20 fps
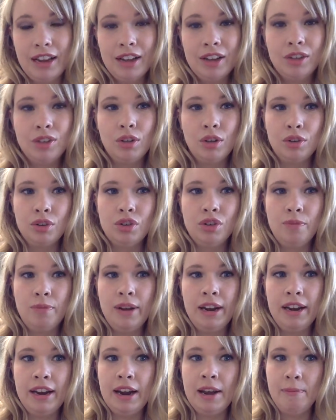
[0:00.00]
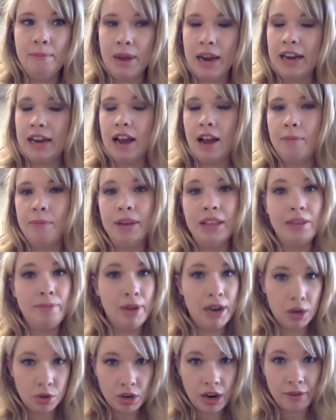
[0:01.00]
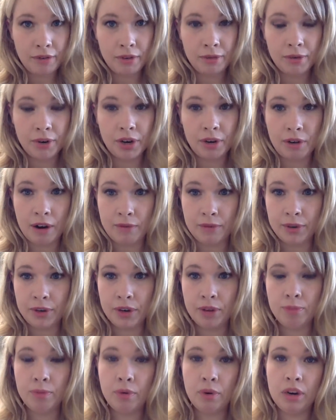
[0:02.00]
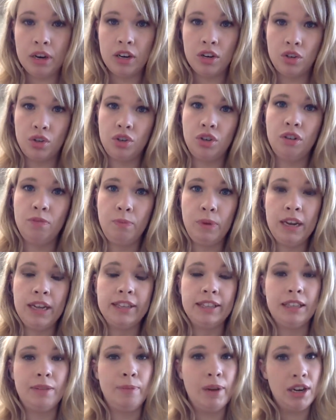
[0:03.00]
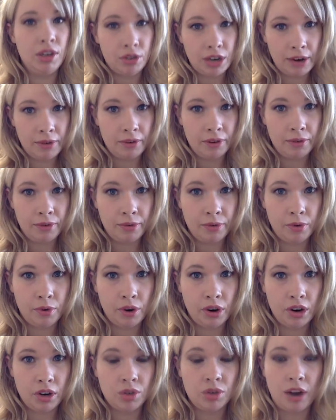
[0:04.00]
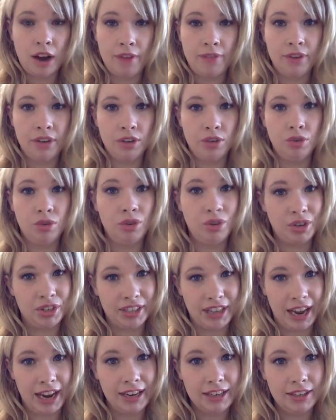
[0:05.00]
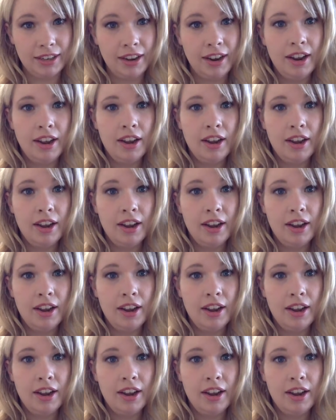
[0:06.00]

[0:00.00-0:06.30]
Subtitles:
Social media may not be the main driver for your revenue, but what it should be is the main driver for traffic to your site.